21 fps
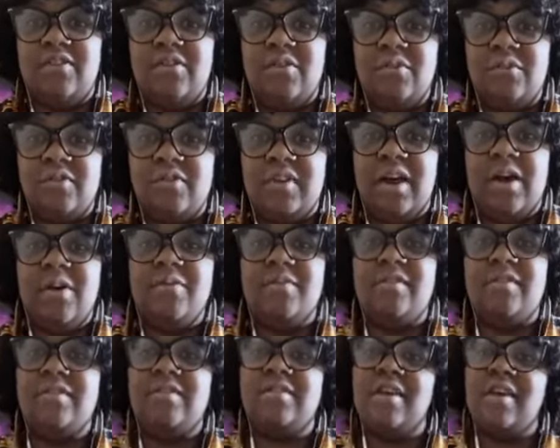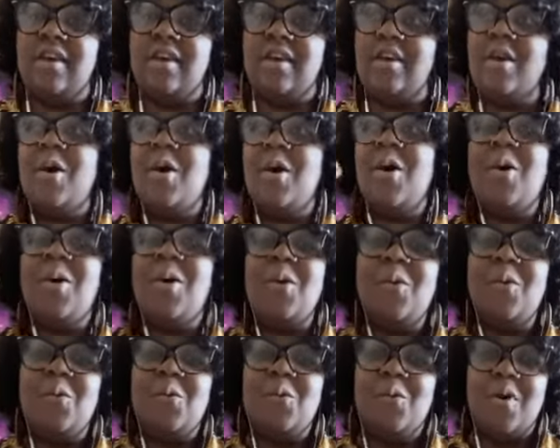Susan, I was just like,
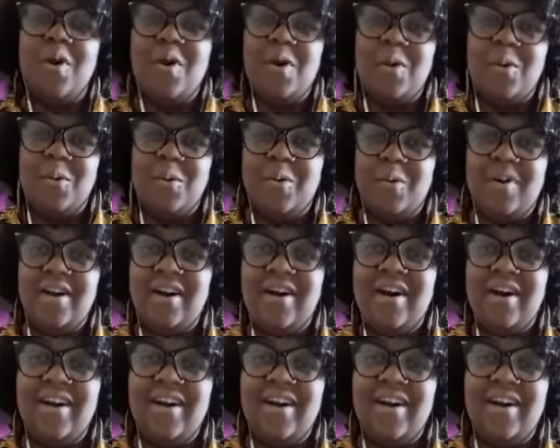whoa.